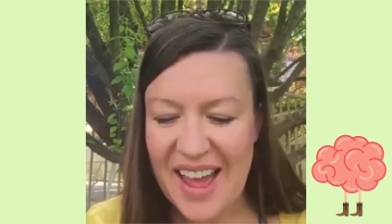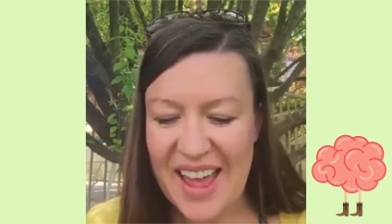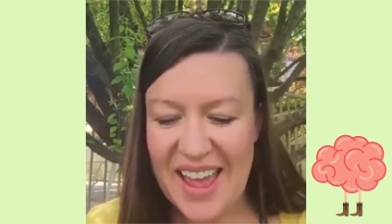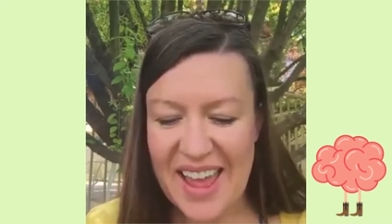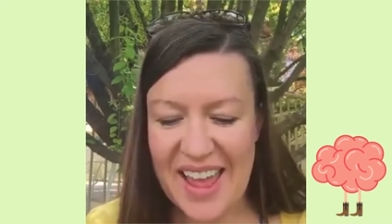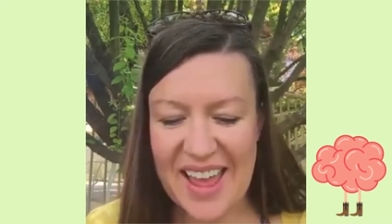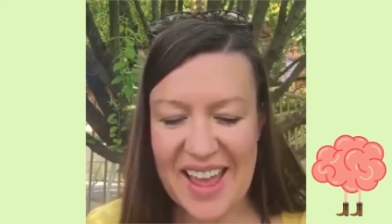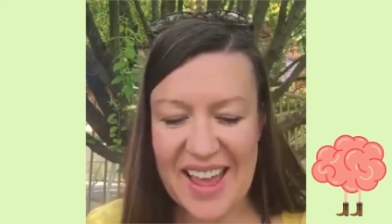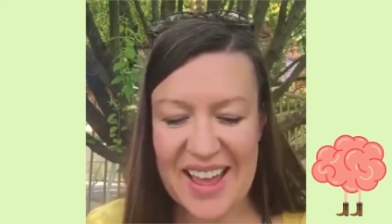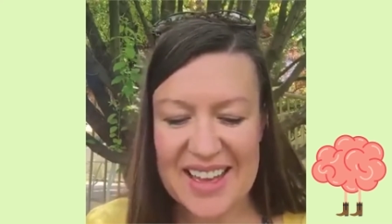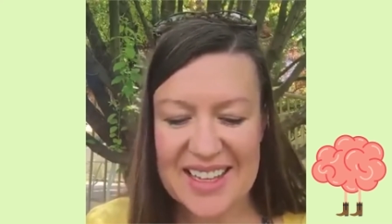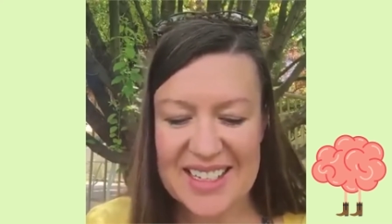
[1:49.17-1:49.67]

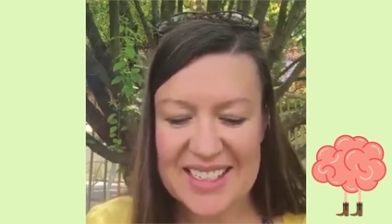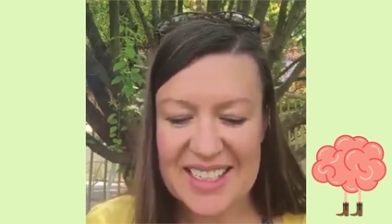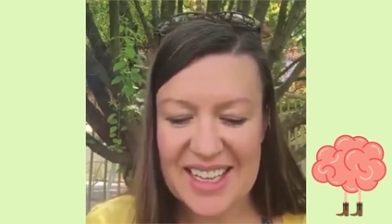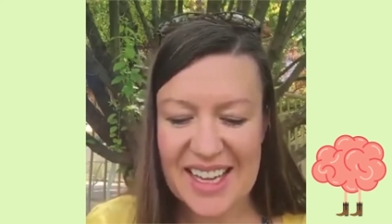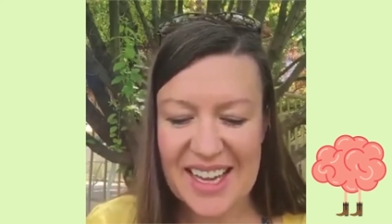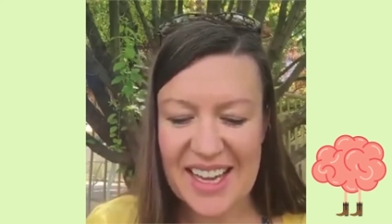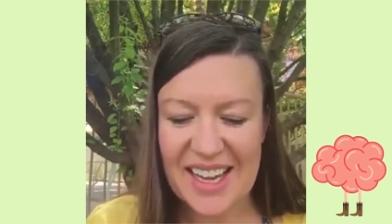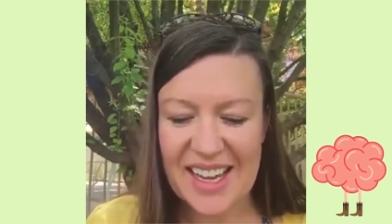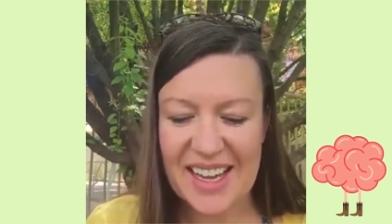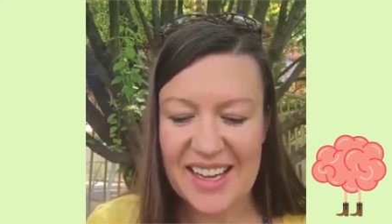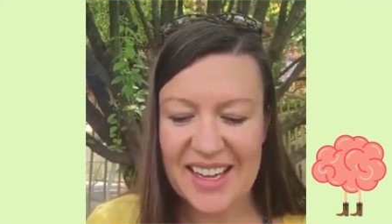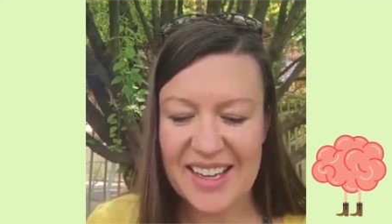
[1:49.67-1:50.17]
And,
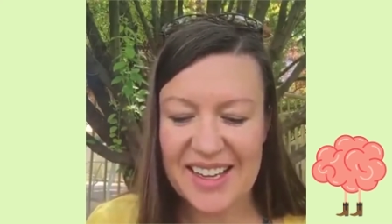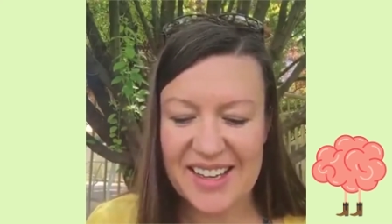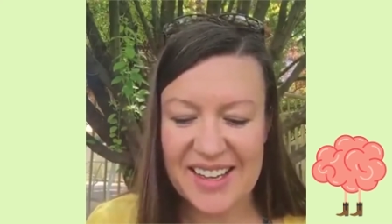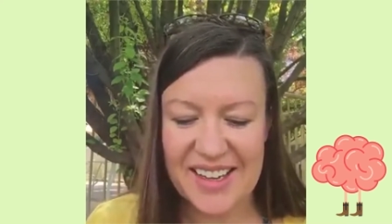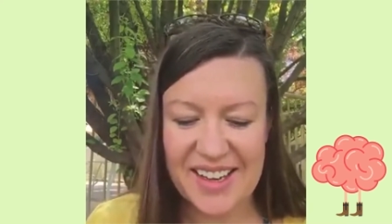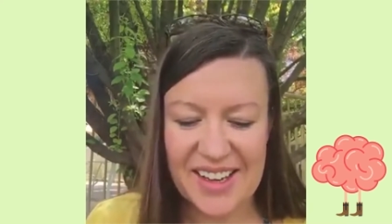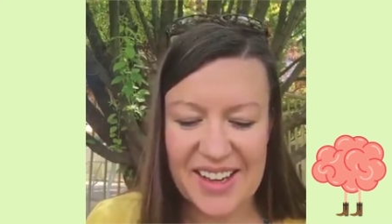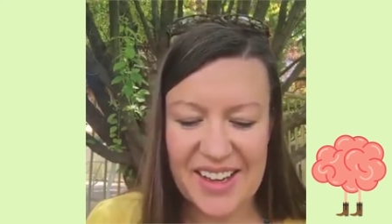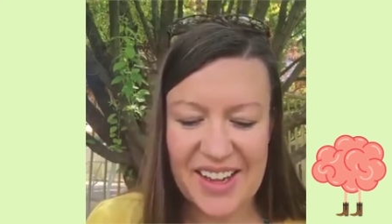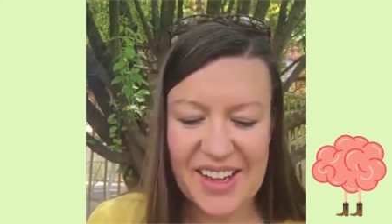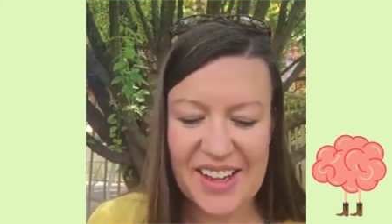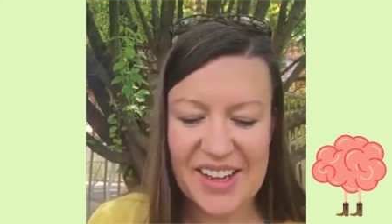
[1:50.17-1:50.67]
uh,
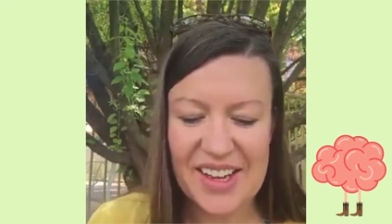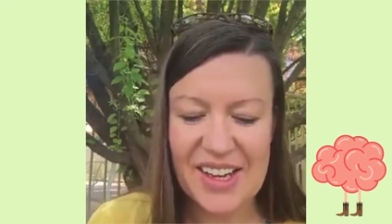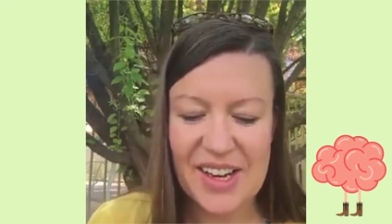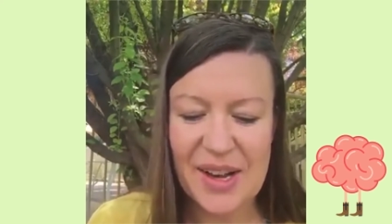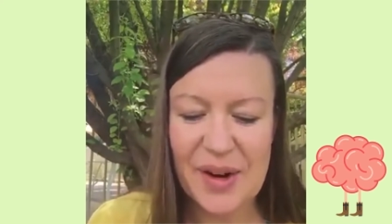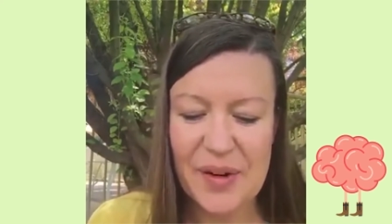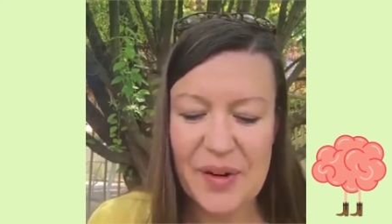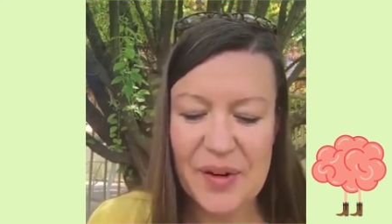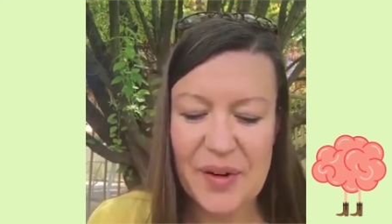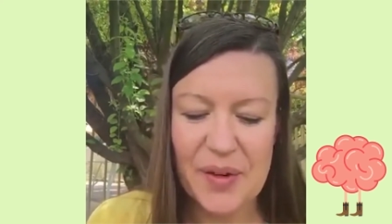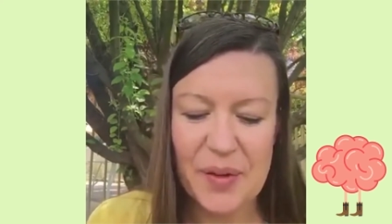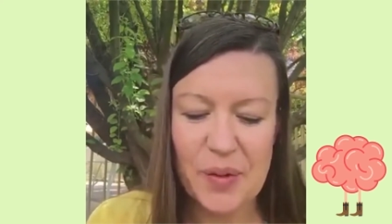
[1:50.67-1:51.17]
you
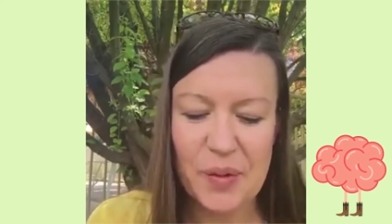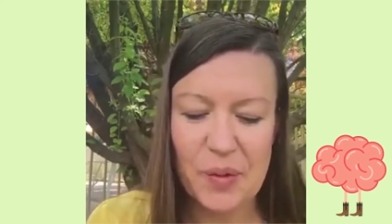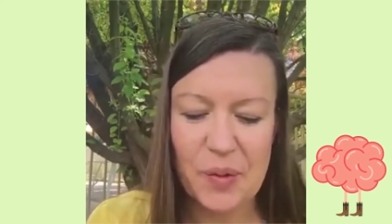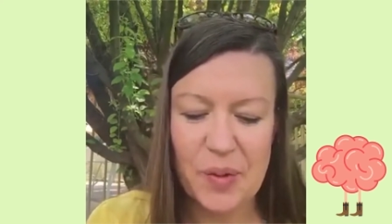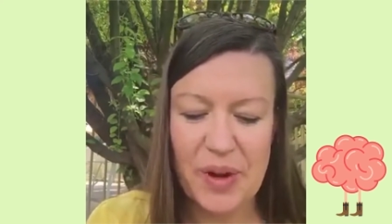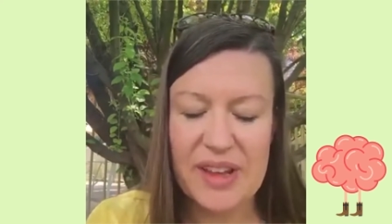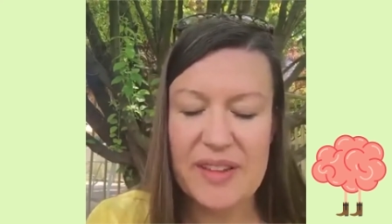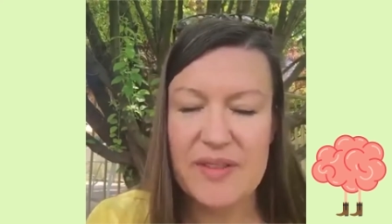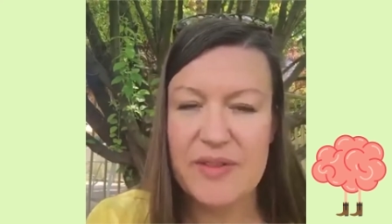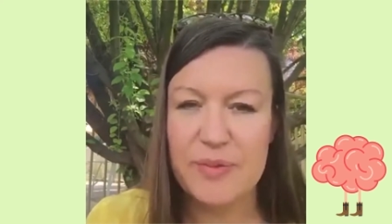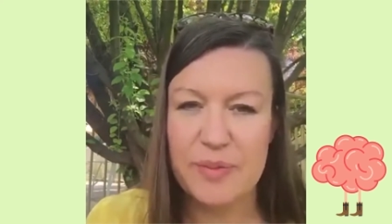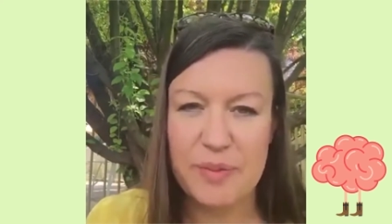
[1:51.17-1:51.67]
know,
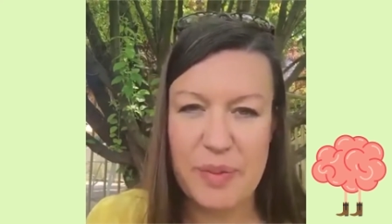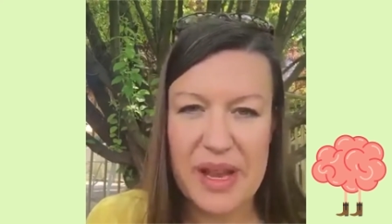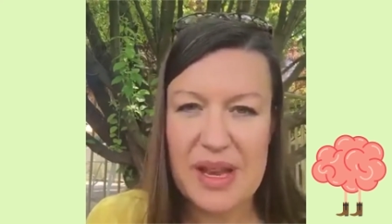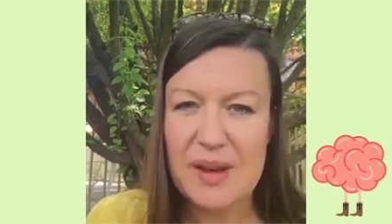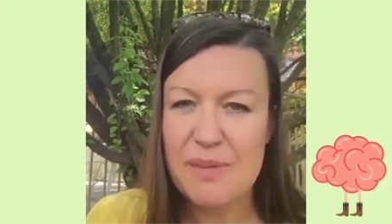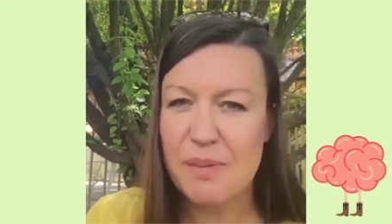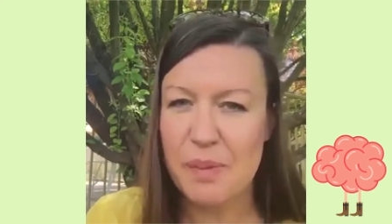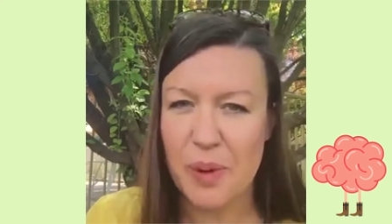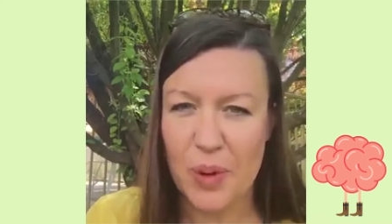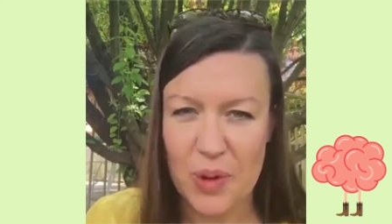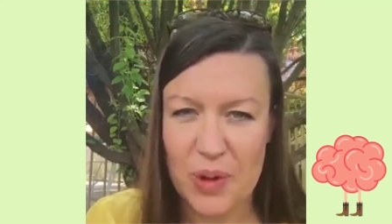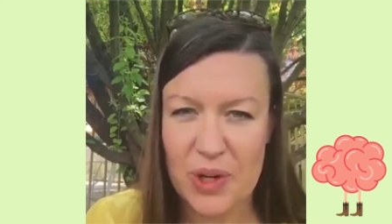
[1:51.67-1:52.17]
we've
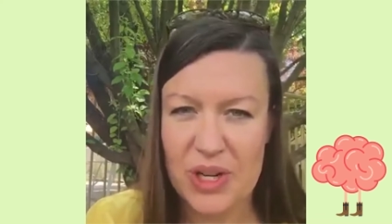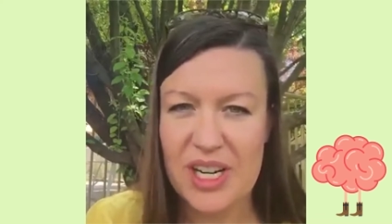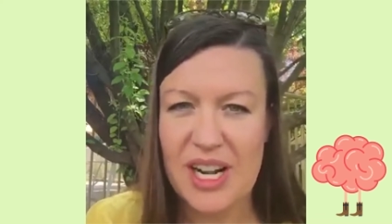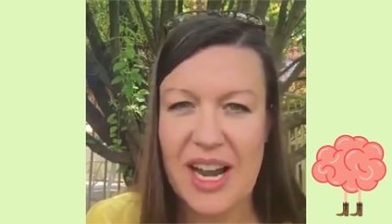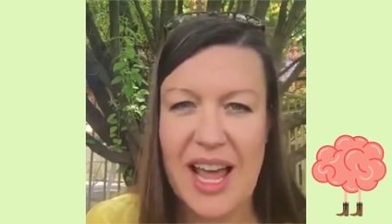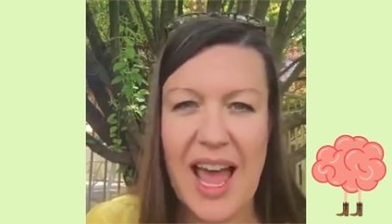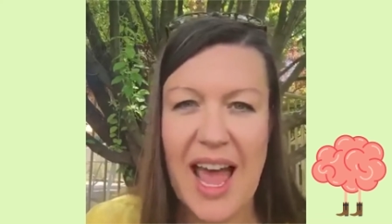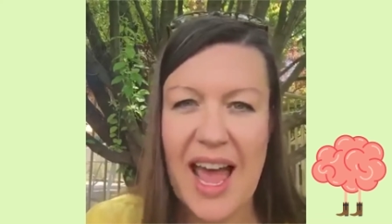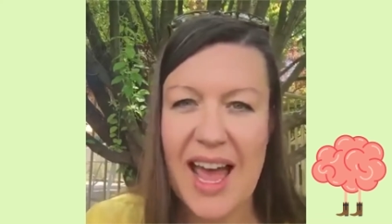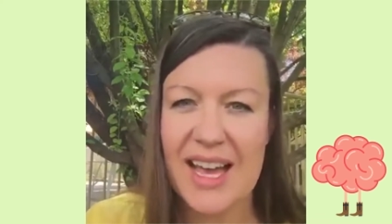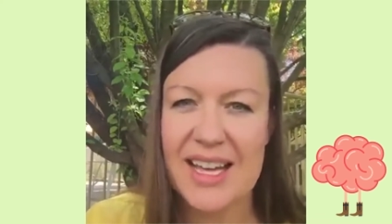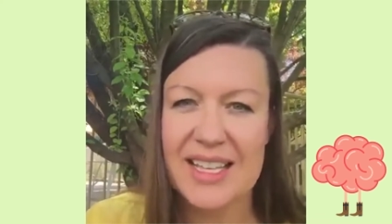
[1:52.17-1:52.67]
been bored
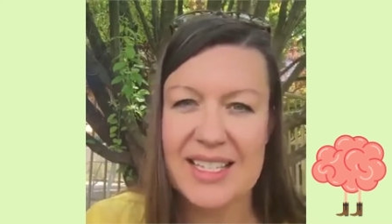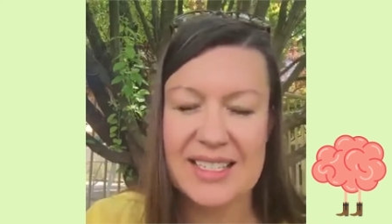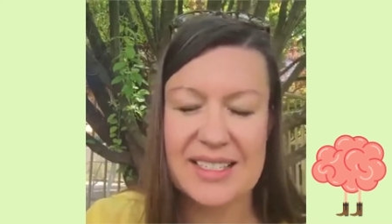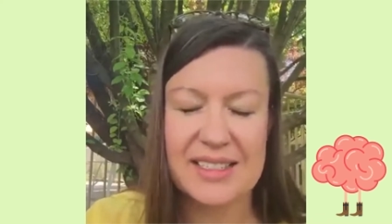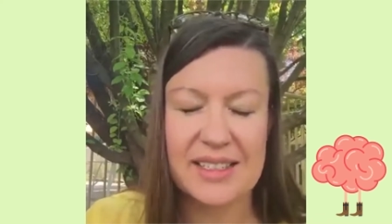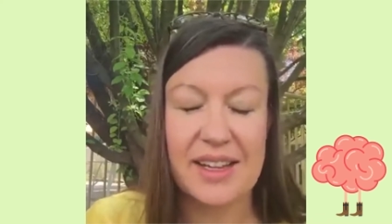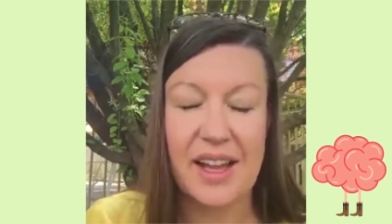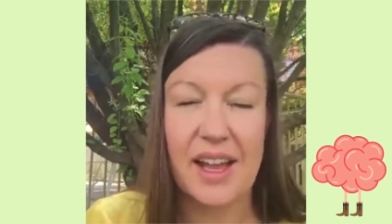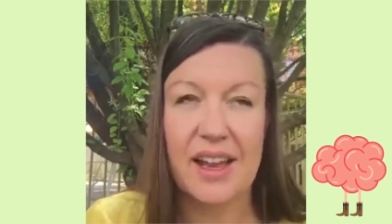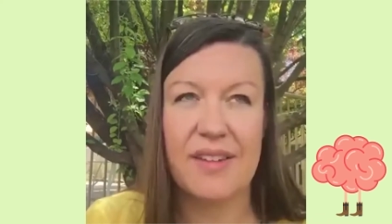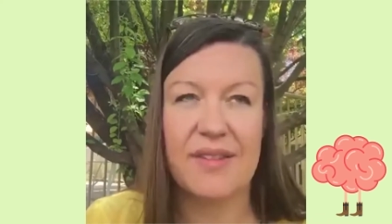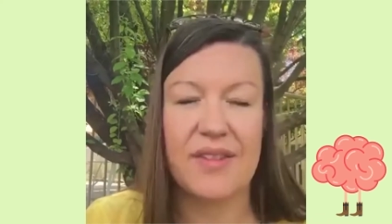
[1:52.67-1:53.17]
as
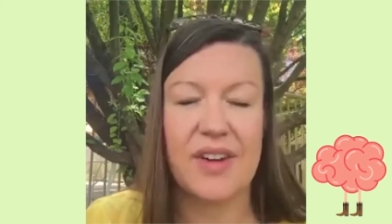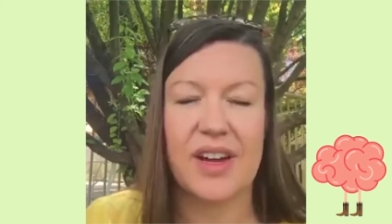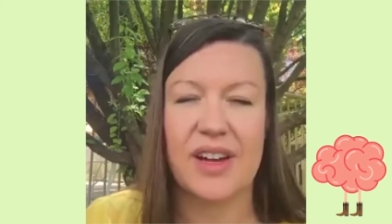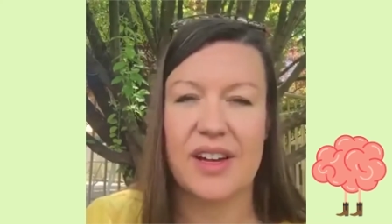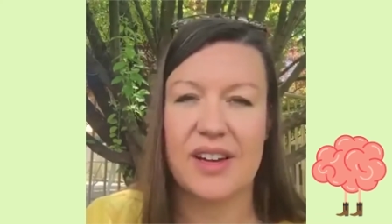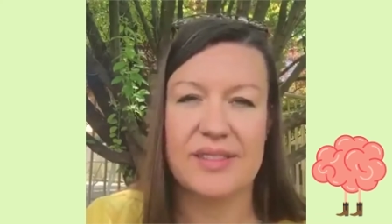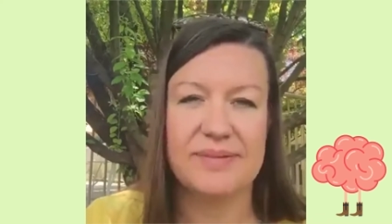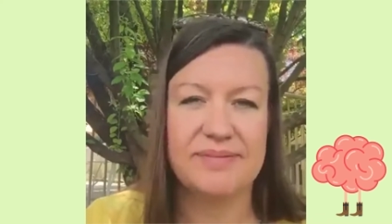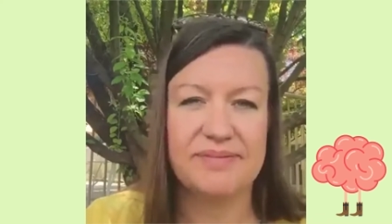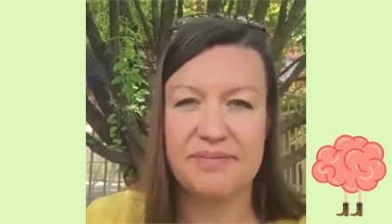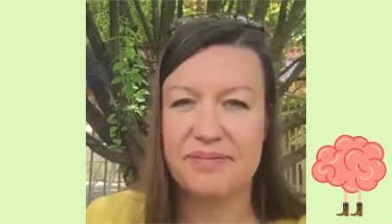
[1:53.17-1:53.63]
kind of a...